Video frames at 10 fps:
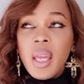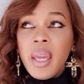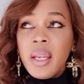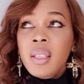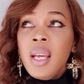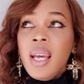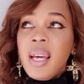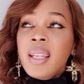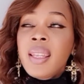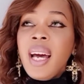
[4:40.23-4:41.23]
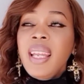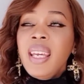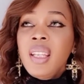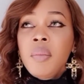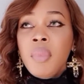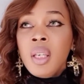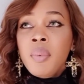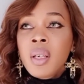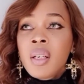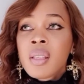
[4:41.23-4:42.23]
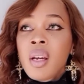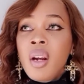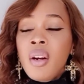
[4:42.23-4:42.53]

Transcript: And that hit me, because